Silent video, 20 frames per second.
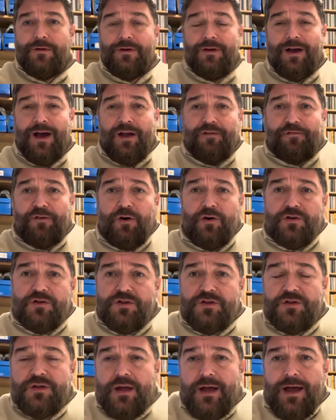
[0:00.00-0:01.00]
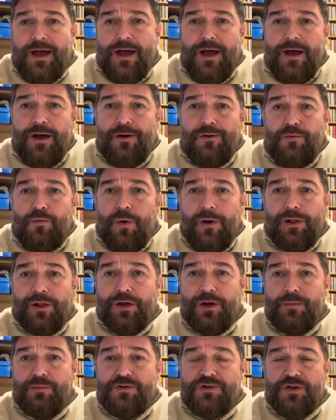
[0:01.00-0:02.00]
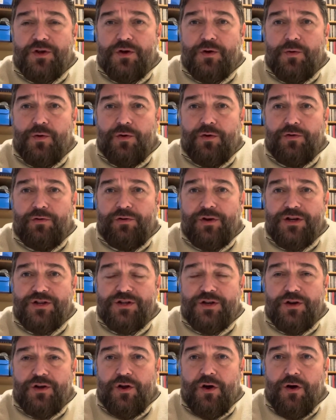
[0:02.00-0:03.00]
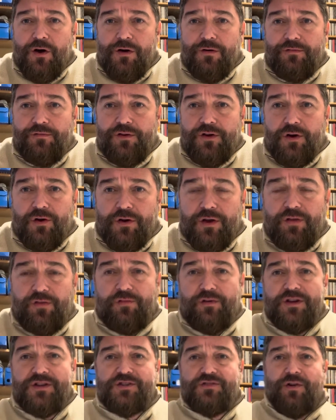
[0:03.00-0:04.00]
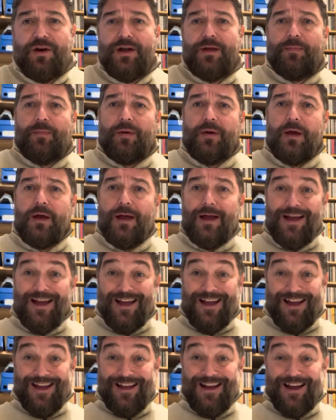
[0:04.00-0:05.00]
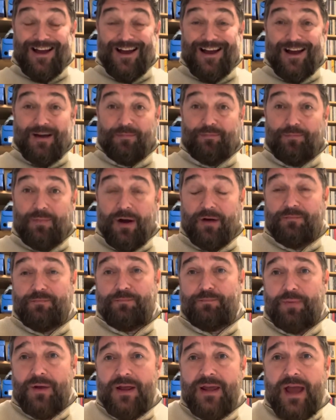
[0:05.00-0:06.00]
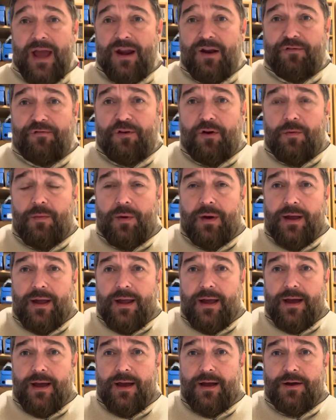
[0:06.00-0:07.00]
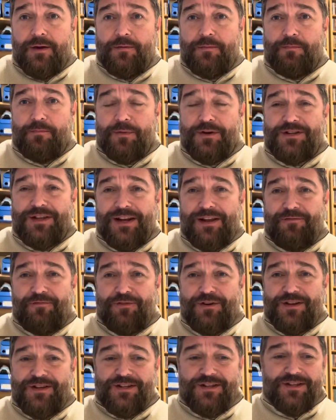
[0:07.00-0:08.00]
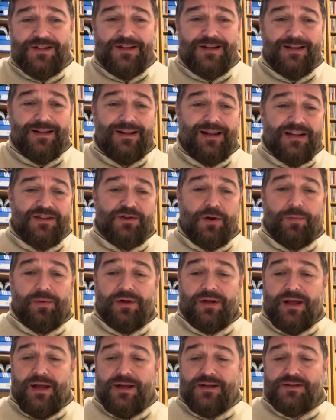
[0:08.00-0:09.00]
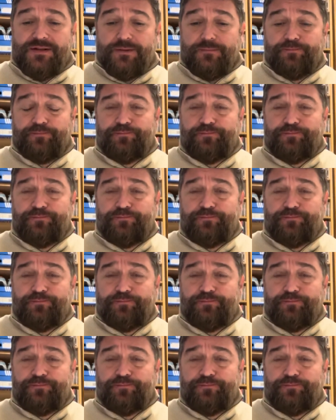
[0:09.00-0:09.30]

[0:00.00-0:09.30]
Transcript: Hi folks, welcome to another edition of Yorkie 3 Stripe. I've been getting a few of my deliveries the last couple of days